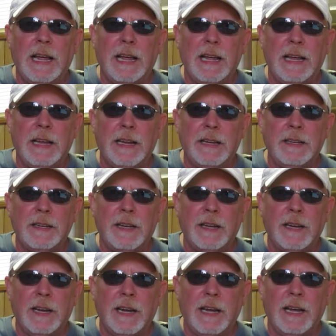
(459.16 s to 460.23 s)
And
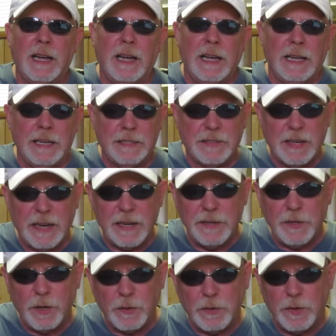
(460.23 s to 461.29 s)
it's
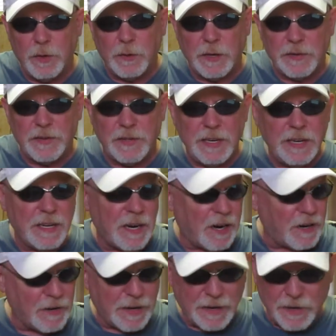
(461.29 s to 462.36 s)
saying no SD
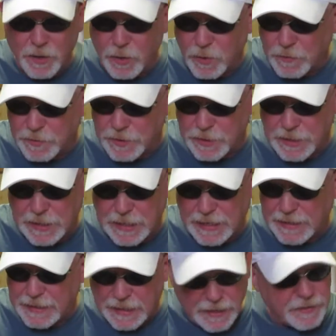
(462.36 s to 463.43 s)
card, and I go over
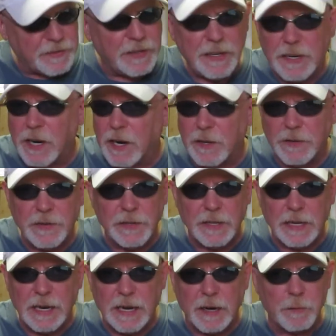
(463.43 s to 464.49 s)
and the SD card's in
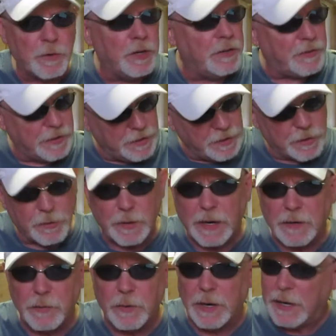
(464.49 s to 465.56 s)
the camera. It's in the
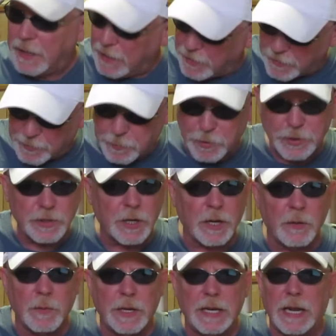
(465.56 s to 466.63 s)
correct way. It's pushed
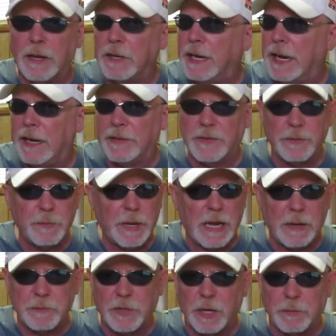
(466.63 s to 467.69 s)
all the way down. It hasn't
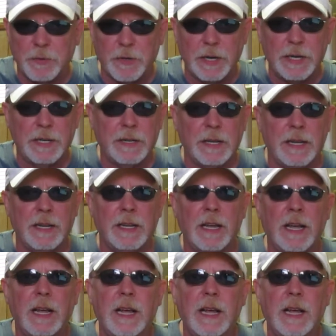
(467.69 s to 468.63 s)
popped up or anything.